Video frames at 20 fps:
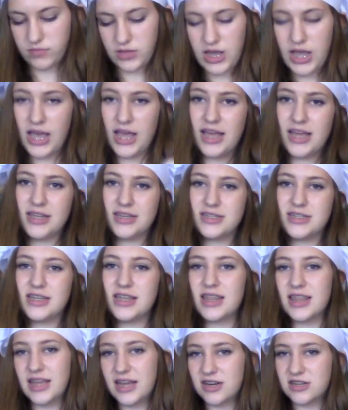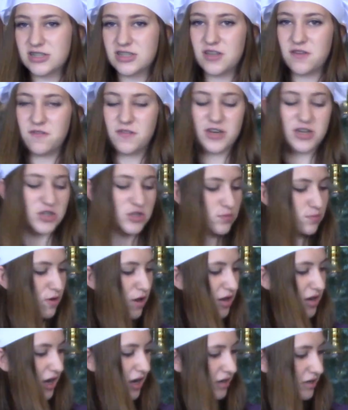And there's the finished
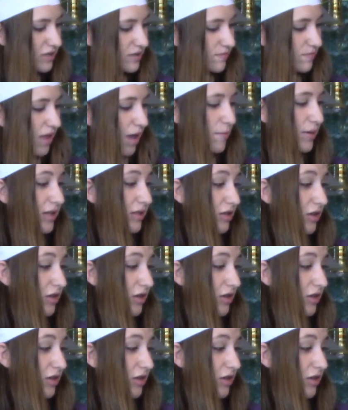product. I mean, it